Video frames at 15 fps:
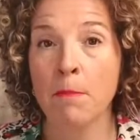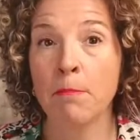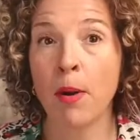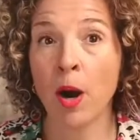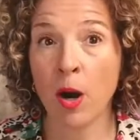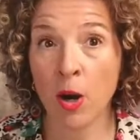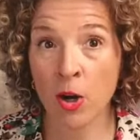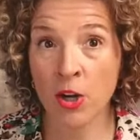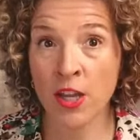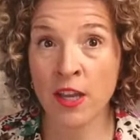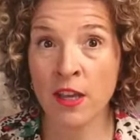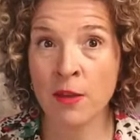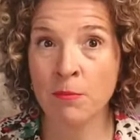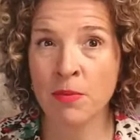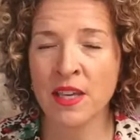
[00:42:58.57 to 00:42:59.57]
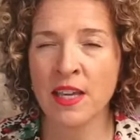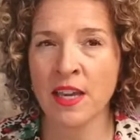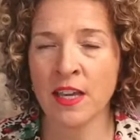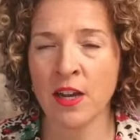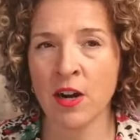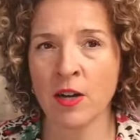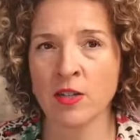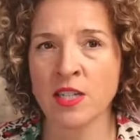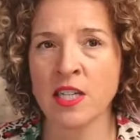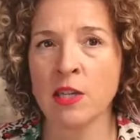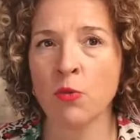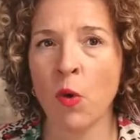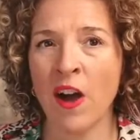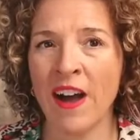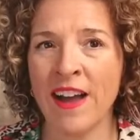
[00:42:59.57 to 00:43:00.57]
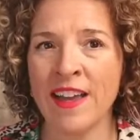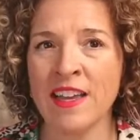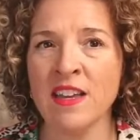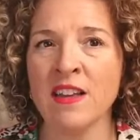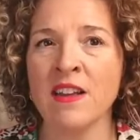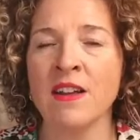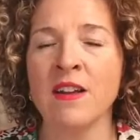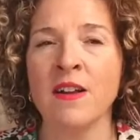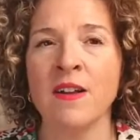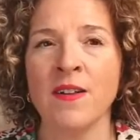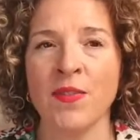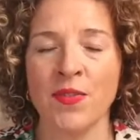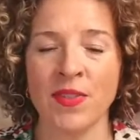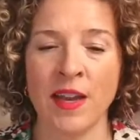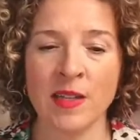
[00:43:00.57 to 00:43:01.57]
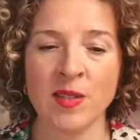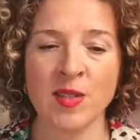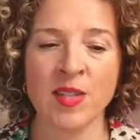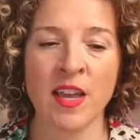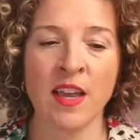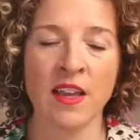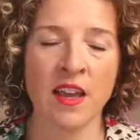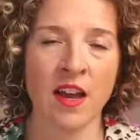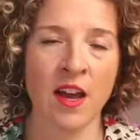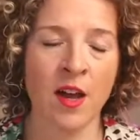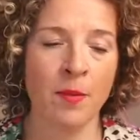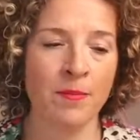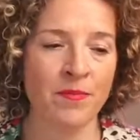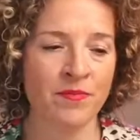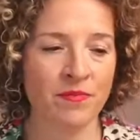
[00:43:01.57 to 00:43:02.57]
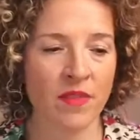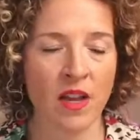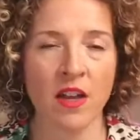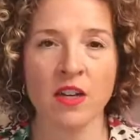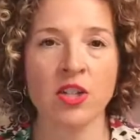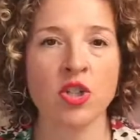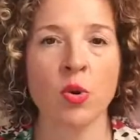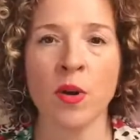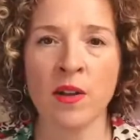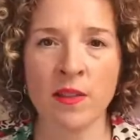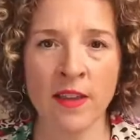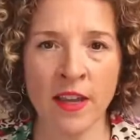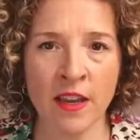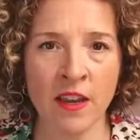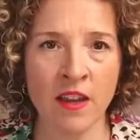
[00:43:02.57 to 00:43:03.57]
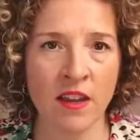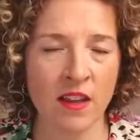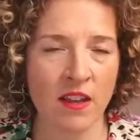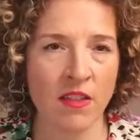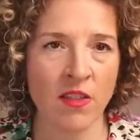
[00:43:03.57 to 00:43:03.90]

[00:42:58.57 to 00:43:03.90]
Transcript: party, P-A-R-T-Y, that's like um, a short link